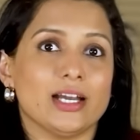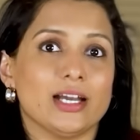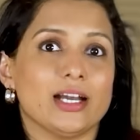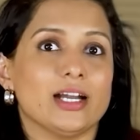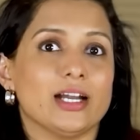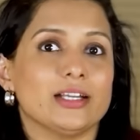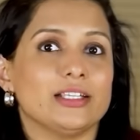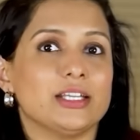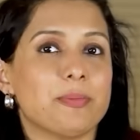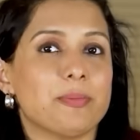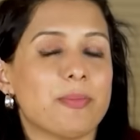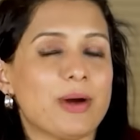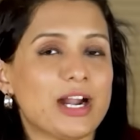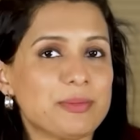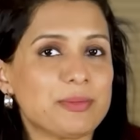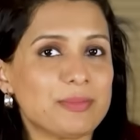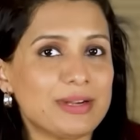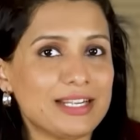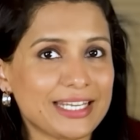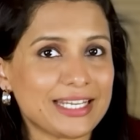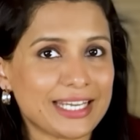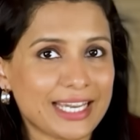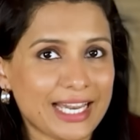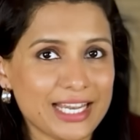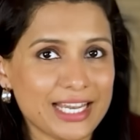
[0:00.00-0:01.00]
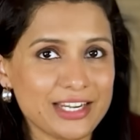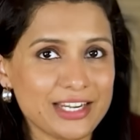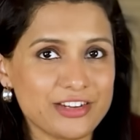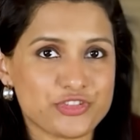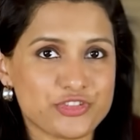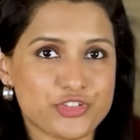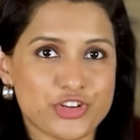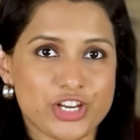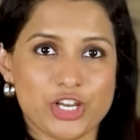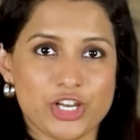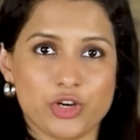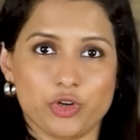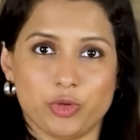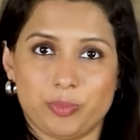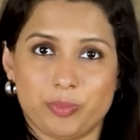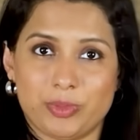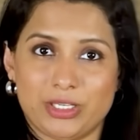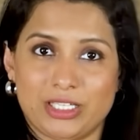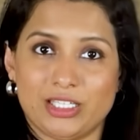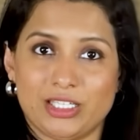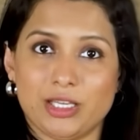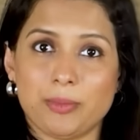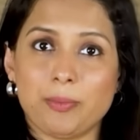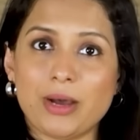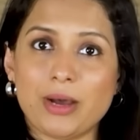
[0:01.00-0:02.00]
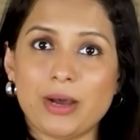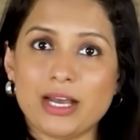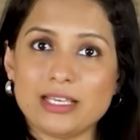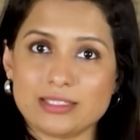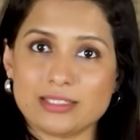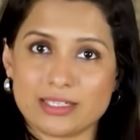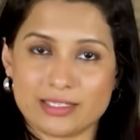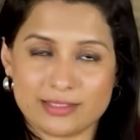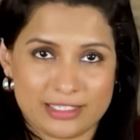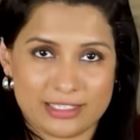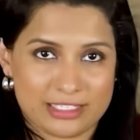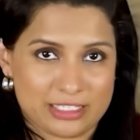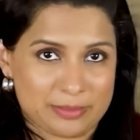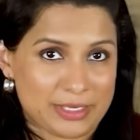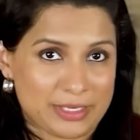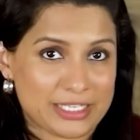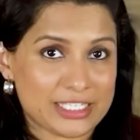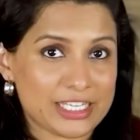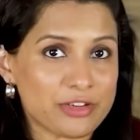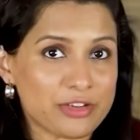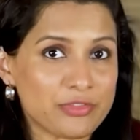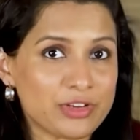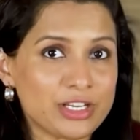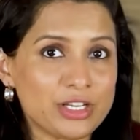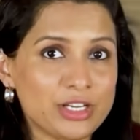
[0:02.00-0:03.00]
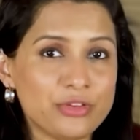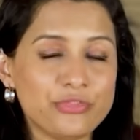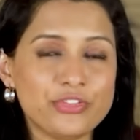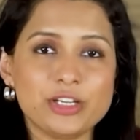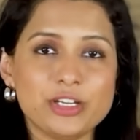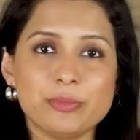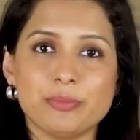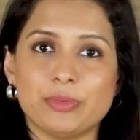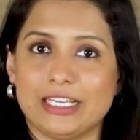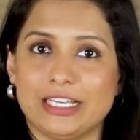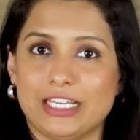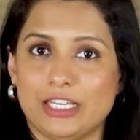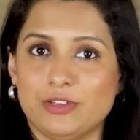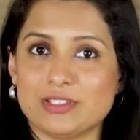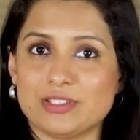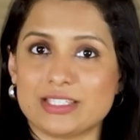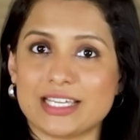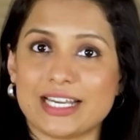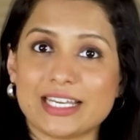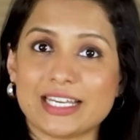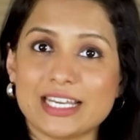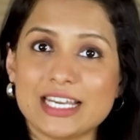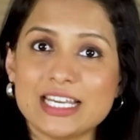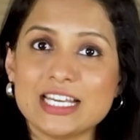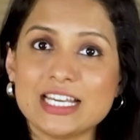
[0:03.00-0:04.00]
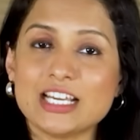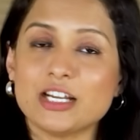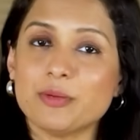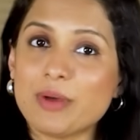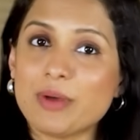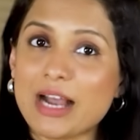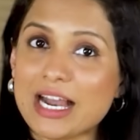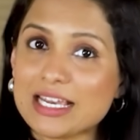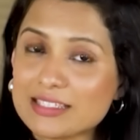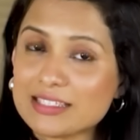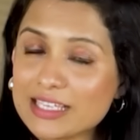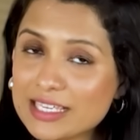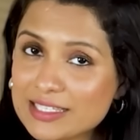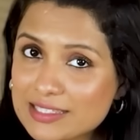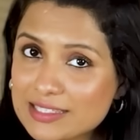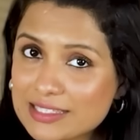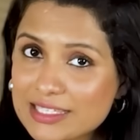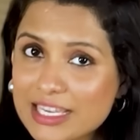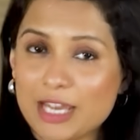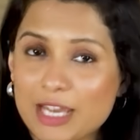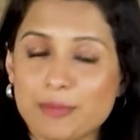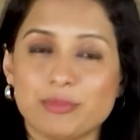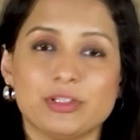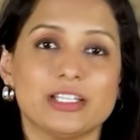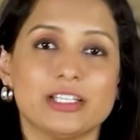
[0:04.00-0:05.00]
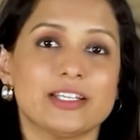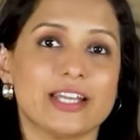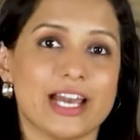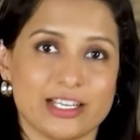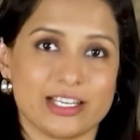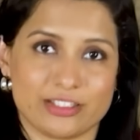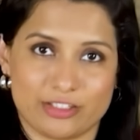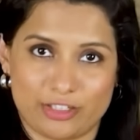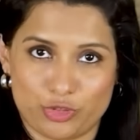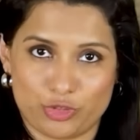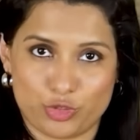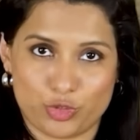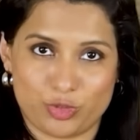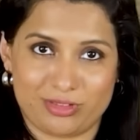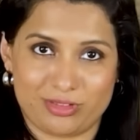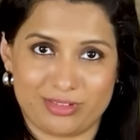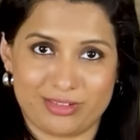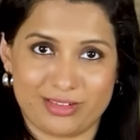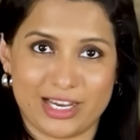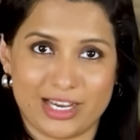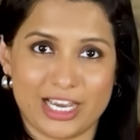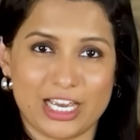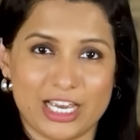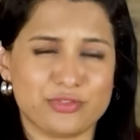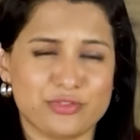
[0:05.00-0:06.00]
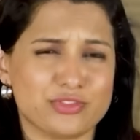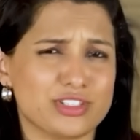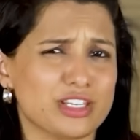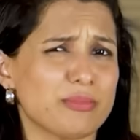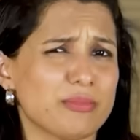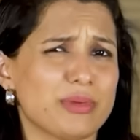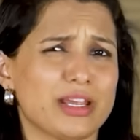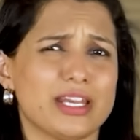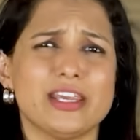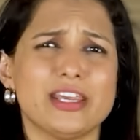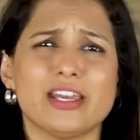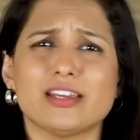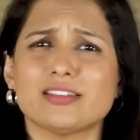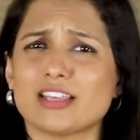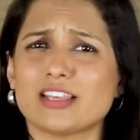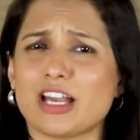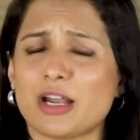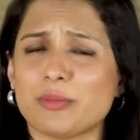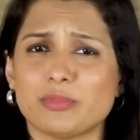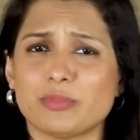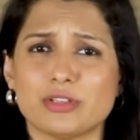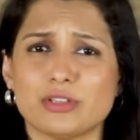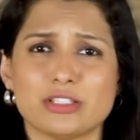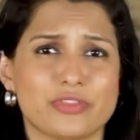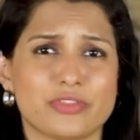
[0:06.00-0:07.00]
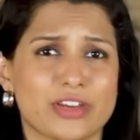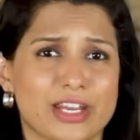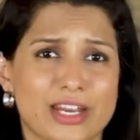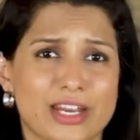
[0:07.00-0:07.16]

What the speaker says: Department can reopen the past assessment even if it believes that income has escaped the taxation. I have seen many examples where